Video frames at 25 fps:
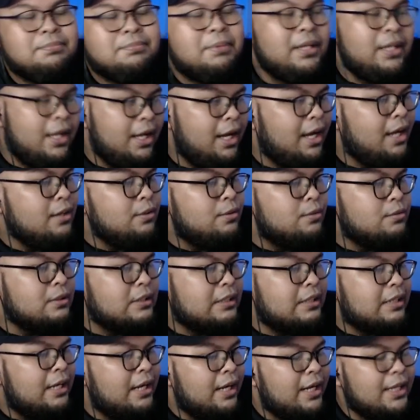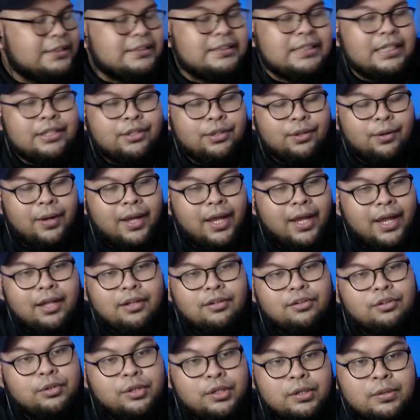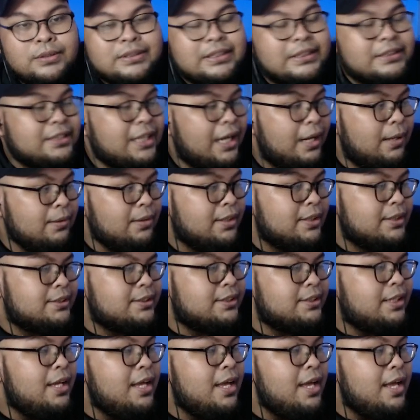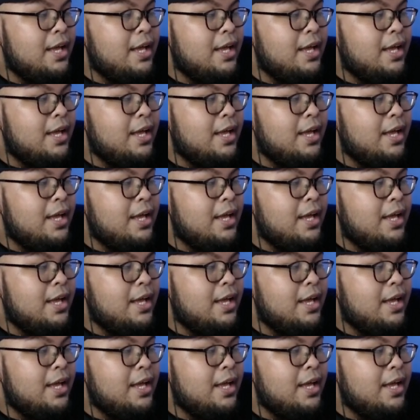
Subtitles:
but they are good cards in your hand to use as counters.